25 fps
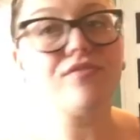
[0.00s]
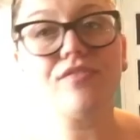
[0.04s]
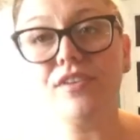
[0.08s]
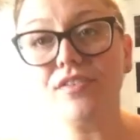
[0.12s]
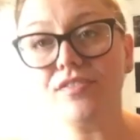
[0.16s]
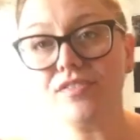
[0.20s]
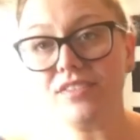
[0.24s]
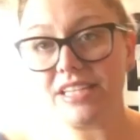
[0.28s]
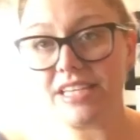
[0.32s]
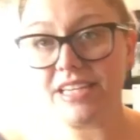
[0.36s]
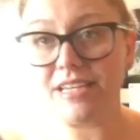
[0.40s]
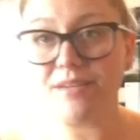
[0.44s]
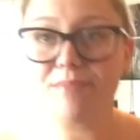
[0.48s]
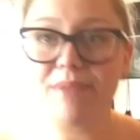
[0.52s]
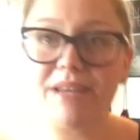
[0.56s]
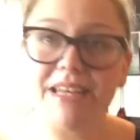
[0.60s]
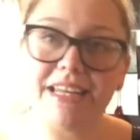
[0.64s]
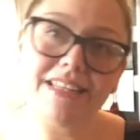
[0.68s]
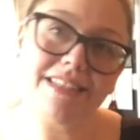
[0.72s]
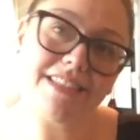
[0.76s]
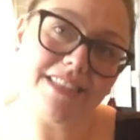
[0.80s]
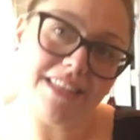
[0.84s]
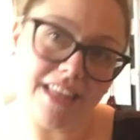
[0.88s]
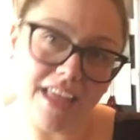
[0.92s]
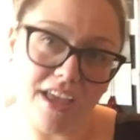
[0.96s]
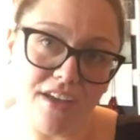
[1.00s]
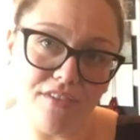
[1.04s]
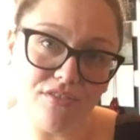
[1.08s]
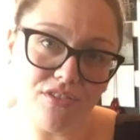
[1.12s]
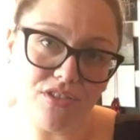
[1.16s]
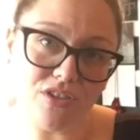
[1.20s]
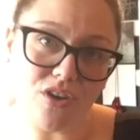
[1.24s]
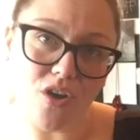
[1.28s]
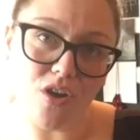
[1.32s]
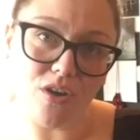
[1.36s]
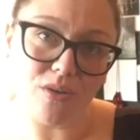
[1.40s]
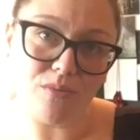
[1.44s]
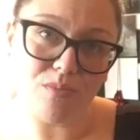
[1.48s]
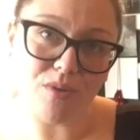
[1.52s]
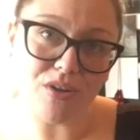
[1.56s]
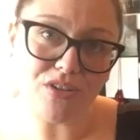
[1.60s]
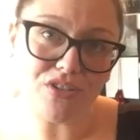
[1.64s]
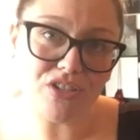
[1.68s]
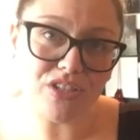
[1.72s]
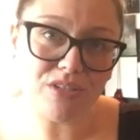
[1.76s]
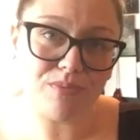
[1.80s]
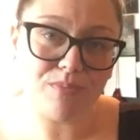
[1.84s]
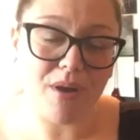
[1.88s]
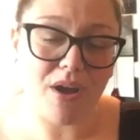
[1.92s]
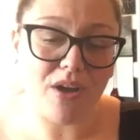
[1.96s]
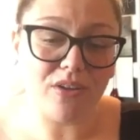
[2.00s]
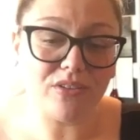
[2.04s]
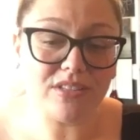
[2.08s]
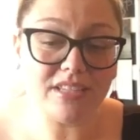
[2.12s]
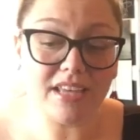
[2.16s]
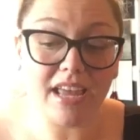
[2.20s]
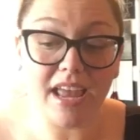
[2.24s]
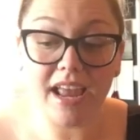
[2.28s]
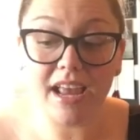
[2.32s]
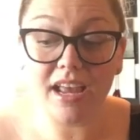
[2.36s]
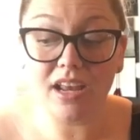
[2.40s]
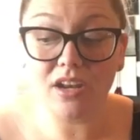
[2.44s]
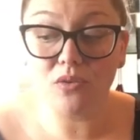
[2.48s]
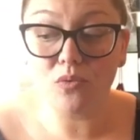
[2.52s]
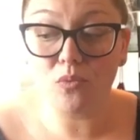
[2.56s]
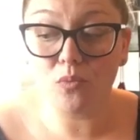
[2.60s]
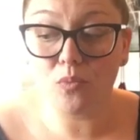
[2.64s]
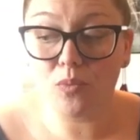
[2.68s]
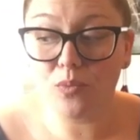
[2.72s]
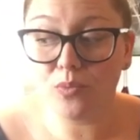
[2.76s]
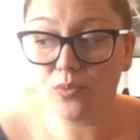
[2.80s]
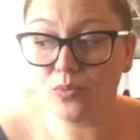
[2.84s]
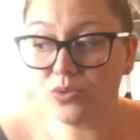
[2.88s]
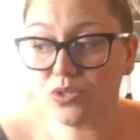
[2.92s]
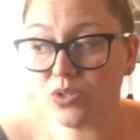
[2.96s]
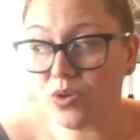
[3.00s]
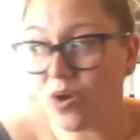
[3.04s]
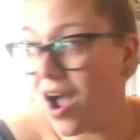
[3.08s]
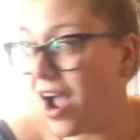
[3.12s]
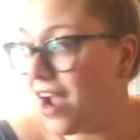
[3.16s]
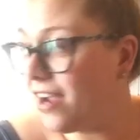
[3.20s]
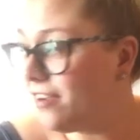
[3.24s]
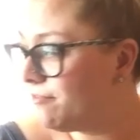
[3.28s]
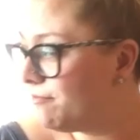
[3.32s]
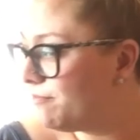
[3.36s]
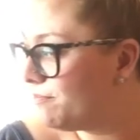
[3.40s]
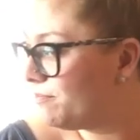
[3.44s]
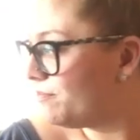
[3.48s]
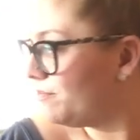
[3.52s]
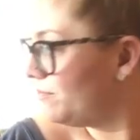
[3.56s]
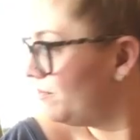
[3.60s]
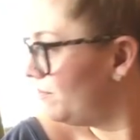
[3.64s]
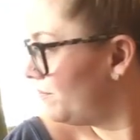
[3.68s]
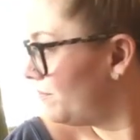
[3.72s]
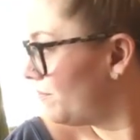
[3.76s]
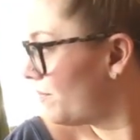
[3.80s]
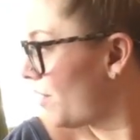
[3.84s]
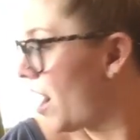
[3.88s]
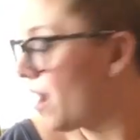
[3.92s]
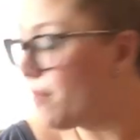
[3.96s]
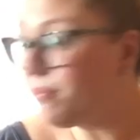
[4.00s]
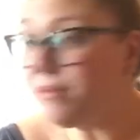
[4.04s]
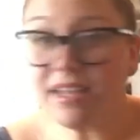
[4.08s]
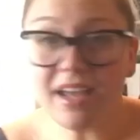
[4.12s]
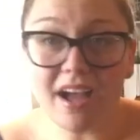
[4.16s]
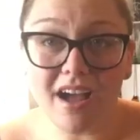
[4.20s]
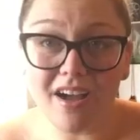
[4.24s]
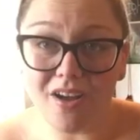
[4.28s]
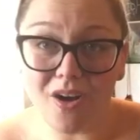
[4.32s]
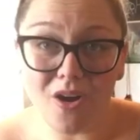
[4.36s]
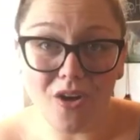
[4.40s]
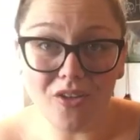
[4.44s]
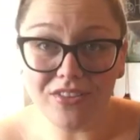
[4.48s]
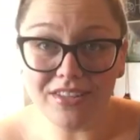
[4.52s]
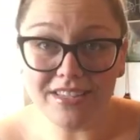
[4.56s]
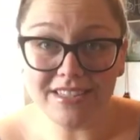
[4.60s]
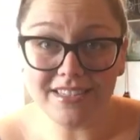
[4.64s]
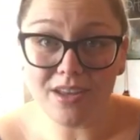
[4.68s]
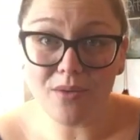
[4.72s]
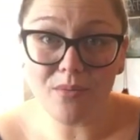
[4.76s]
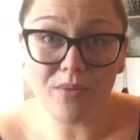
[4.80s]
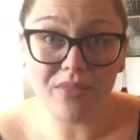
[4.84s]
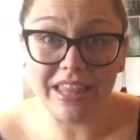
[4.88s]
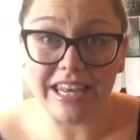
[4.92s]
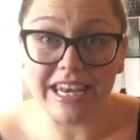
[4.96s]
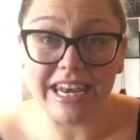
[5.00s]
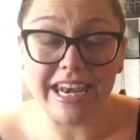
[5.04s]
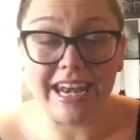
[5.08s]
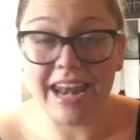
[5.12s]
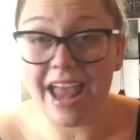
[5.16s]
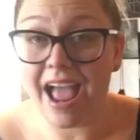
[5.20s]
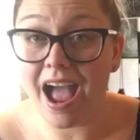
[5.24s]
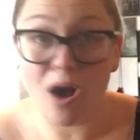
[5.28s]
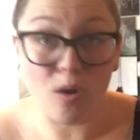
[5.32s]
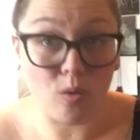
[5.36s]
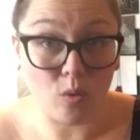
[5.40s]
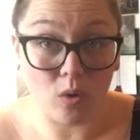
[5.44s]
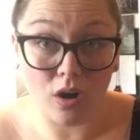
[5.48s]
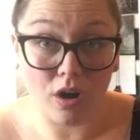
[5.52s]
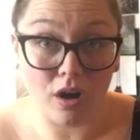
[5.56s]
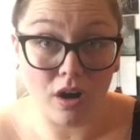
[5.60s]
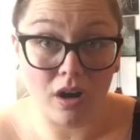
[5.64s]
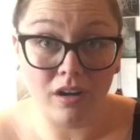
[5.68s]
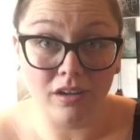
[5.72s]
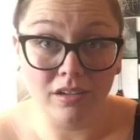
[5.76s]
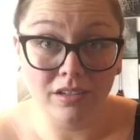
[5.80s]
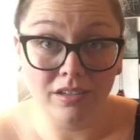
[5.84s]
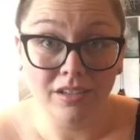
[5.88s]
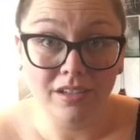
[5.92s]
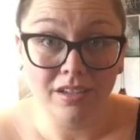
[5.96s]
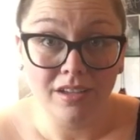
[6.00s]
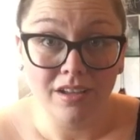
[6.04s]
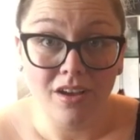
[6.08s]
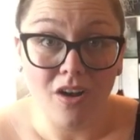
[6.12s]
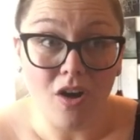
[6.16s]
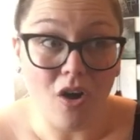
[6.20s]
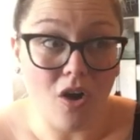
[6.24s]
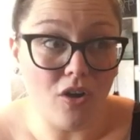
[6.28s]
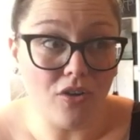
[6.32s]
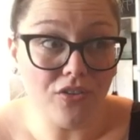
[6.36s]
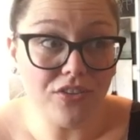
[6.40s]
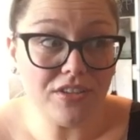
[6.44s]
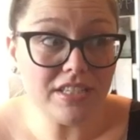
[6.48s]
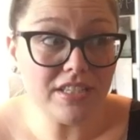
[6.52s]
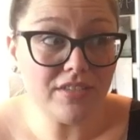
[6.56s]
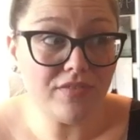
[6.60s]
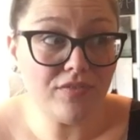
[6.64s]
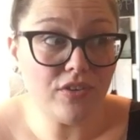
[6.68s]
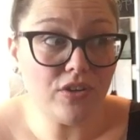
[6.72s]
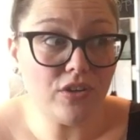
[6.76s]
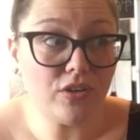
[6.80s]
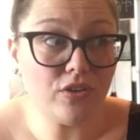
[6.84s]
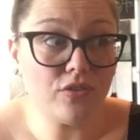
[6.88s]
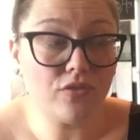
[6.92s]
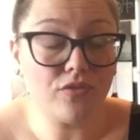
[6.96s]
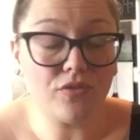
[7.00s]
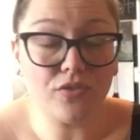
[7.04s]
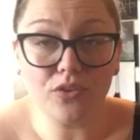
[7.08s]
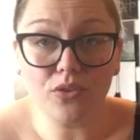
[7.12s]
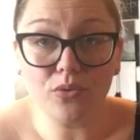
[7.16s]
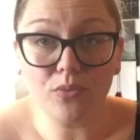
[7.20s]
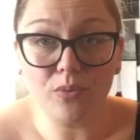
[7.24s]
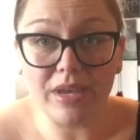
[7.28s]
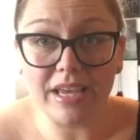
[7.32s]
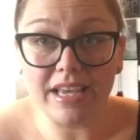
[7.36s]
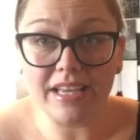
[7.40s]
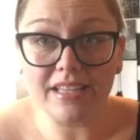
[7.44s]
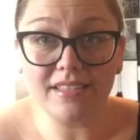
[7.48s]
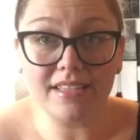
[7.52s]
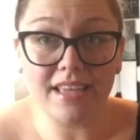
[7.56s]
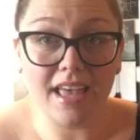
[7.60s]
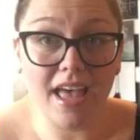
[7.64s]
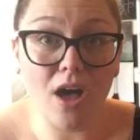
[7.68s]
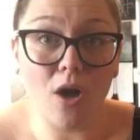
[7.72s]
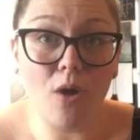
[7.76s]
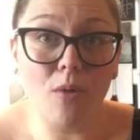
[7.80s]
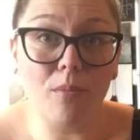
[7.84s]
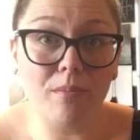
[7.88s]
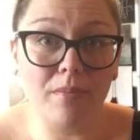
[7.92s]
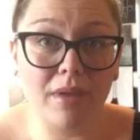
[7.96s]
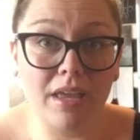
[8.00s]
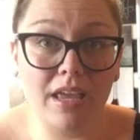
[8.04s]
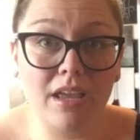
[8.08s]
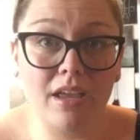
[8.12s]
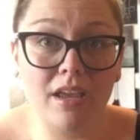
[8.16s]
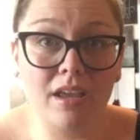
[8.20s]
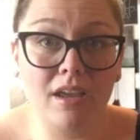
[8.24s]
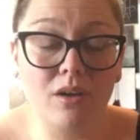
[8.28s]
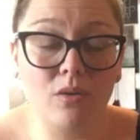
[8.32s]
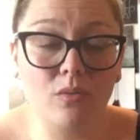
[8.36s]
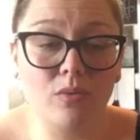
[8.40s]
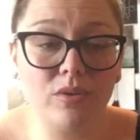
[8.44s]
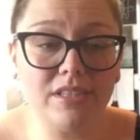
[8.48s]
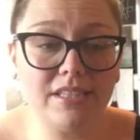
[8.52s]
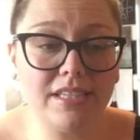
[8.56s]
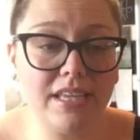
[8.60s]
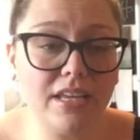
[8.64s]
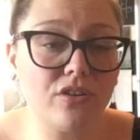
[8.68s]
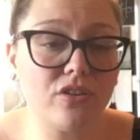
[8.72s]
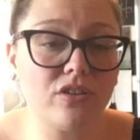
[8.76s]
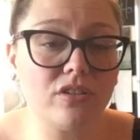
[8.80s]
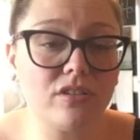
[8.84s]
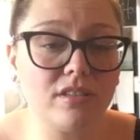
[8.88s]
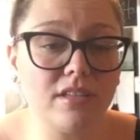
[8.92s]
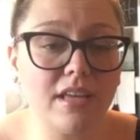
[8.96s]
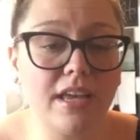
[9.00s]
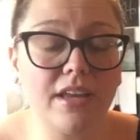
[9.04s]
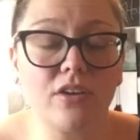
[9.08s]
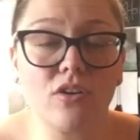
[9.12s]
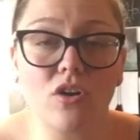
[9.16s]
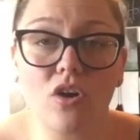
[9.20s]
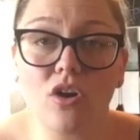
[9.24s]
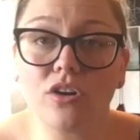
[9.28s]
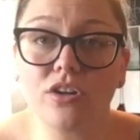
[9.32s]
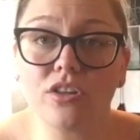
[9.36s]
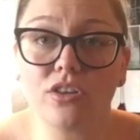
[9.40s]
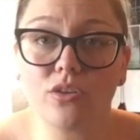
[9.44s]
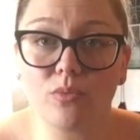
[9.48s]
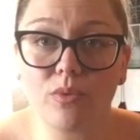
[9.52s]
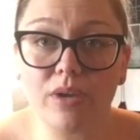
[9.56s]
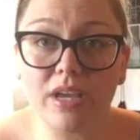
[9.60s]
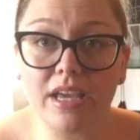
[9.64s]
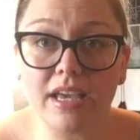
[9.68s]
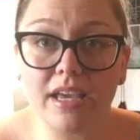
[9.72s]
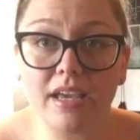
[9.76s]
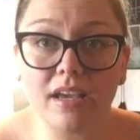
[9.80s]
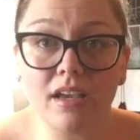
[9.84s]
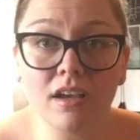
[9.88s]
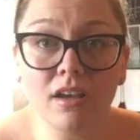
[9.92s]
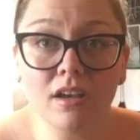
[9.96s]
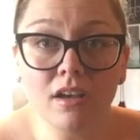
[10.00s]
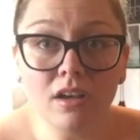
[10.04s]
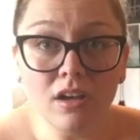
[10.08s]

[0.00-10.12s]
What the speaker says: 15 minutes left on Brussels sprouts. And so I probably got all this done within an hour. All this food for the week to help me with dinners later on in the week,